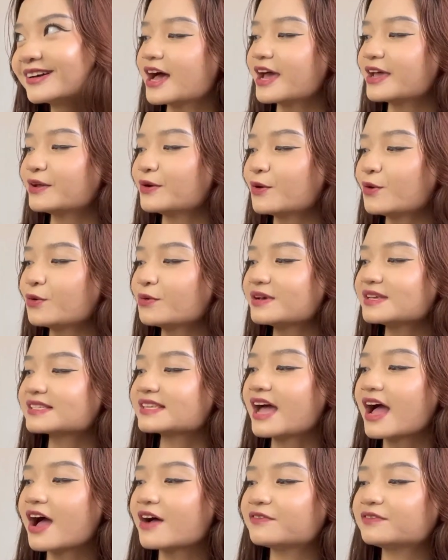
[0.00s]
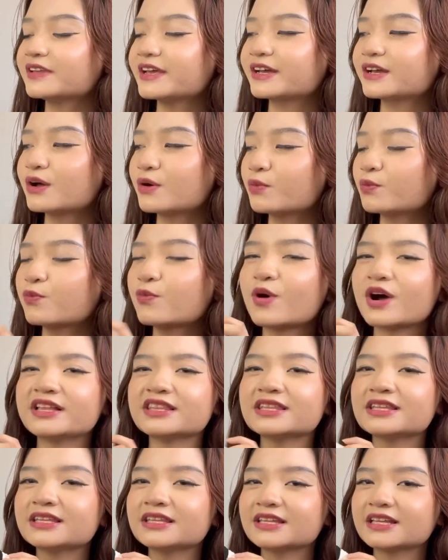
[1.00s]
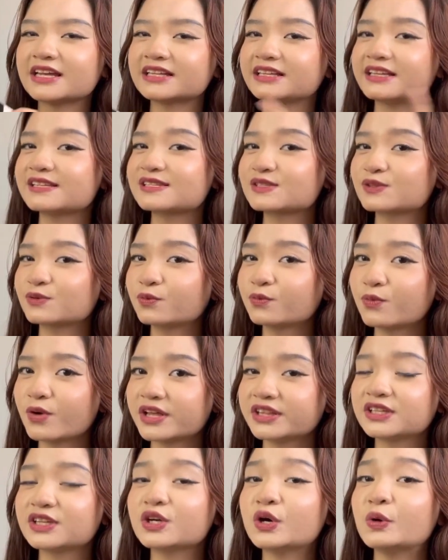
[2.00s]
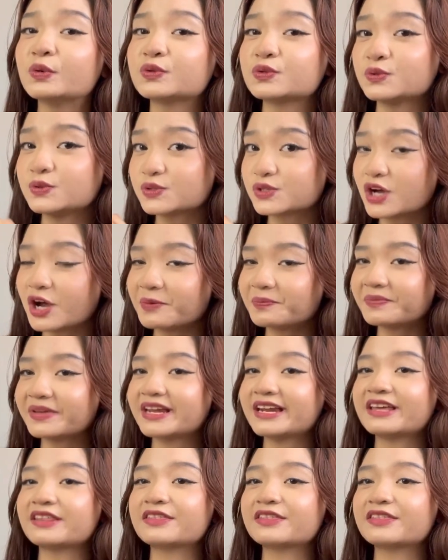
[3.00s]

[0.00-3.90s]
I always have like one, at least one go-to top. And I